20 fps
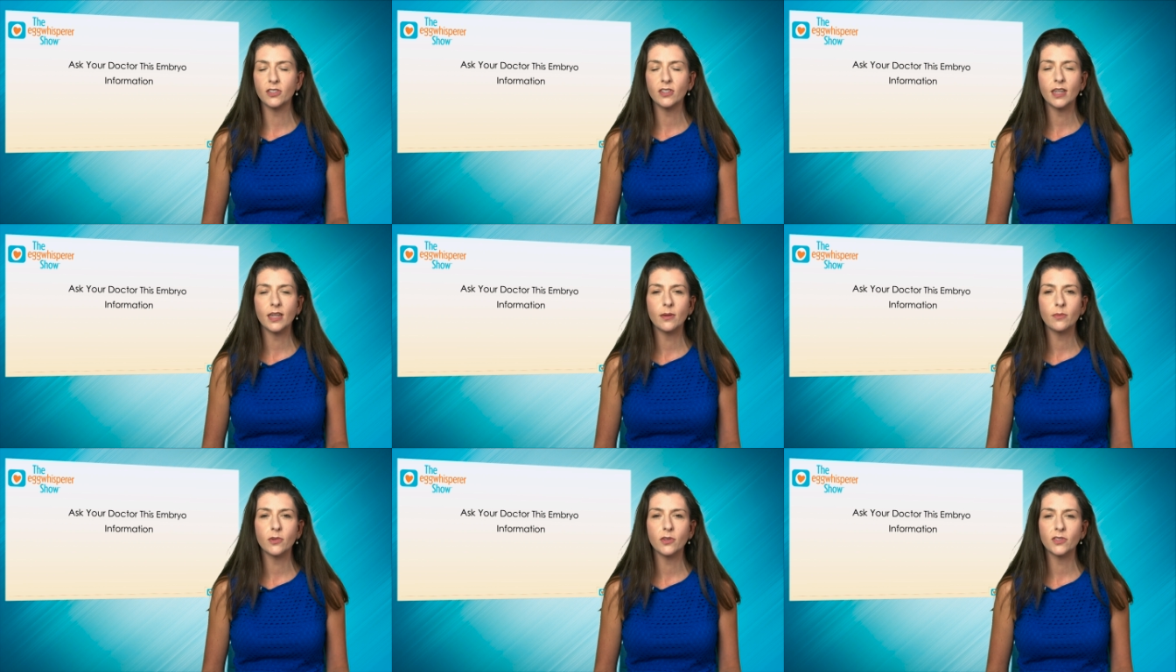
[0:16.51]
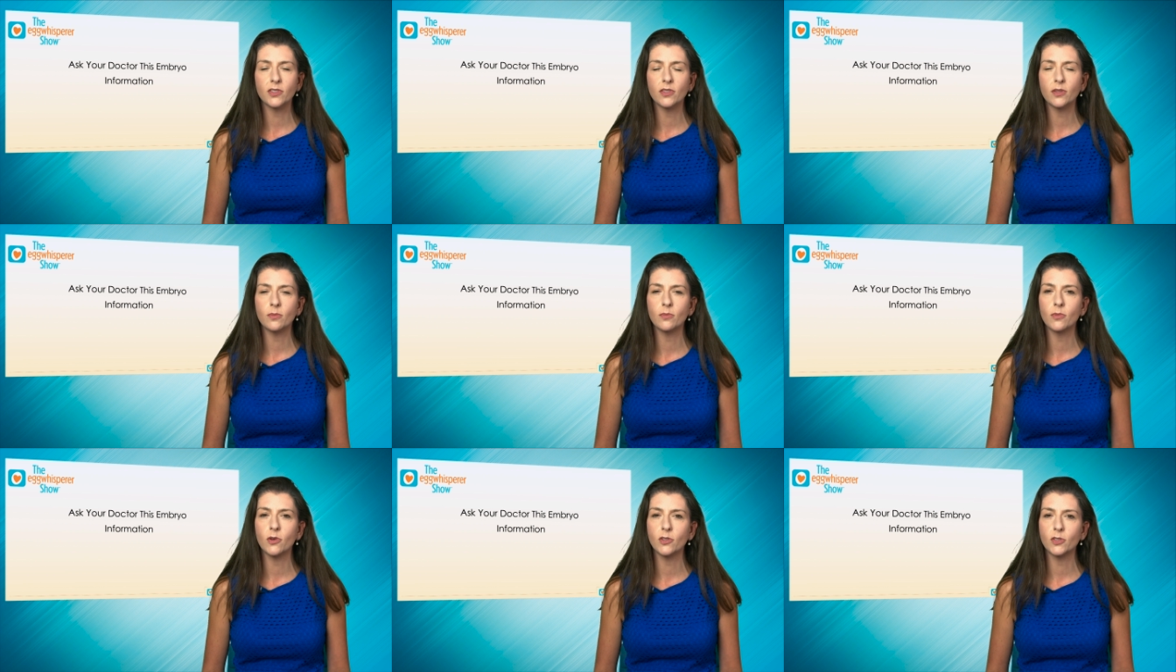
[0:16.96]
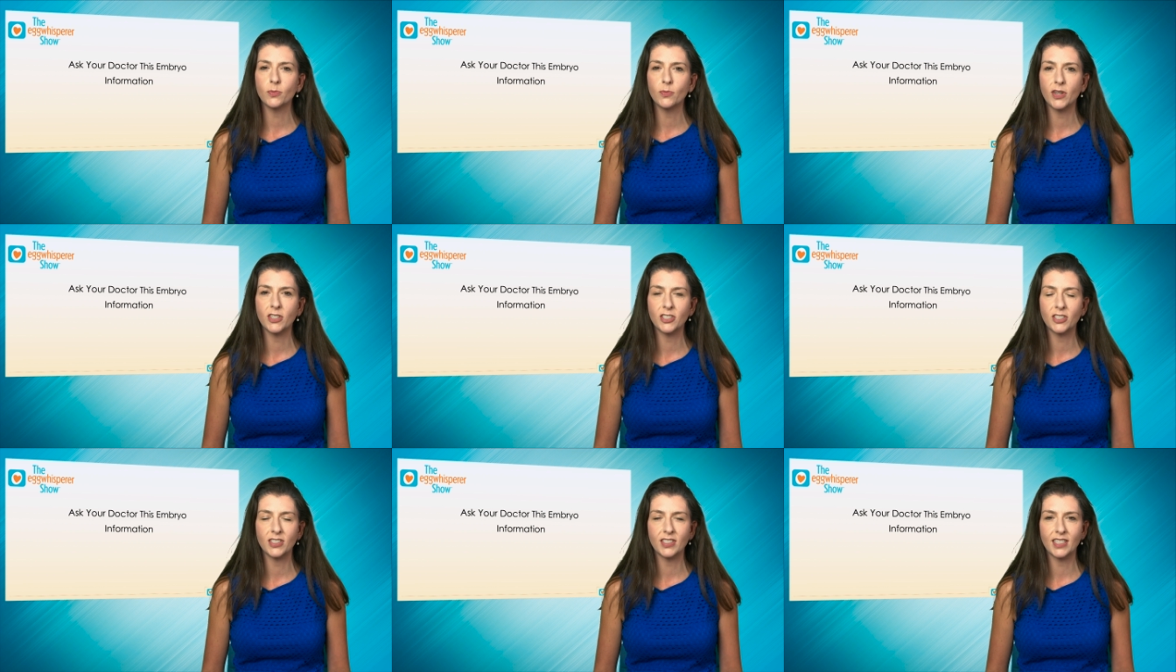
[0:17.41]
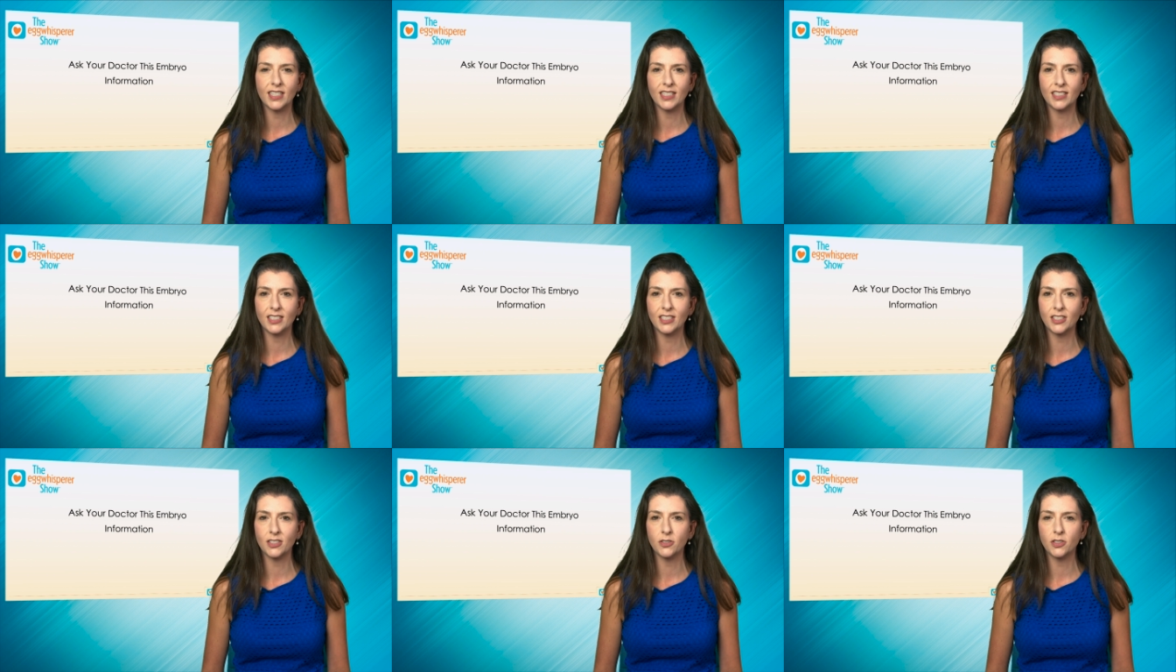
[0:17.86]
Your embryos are the most precious
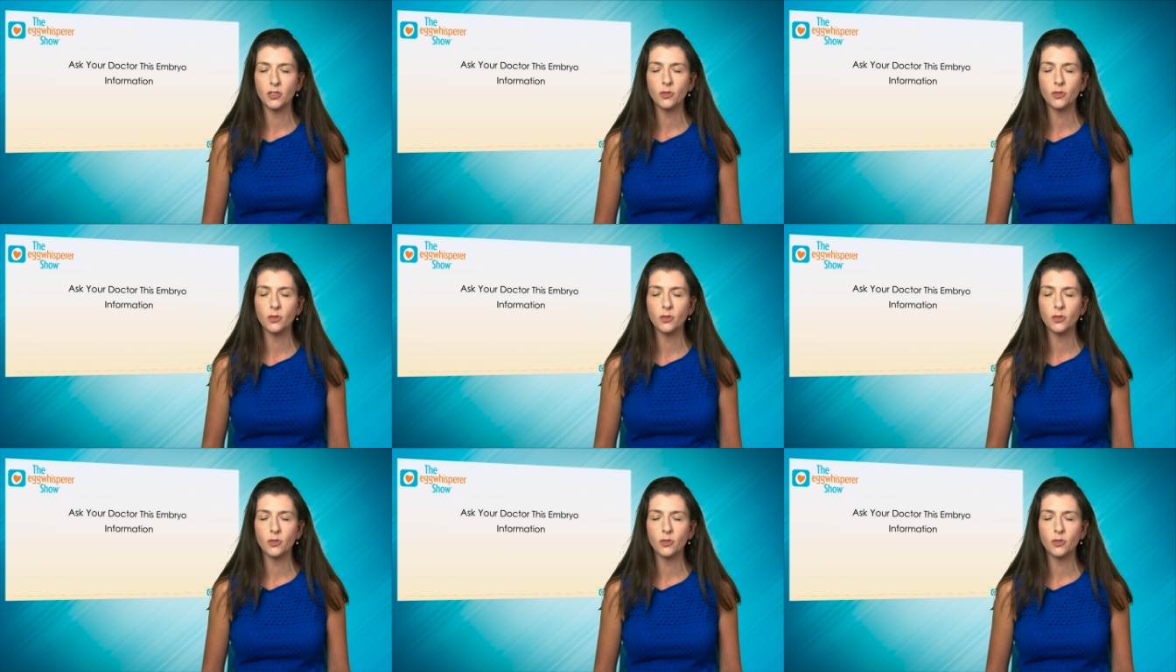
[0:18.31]
thing to you.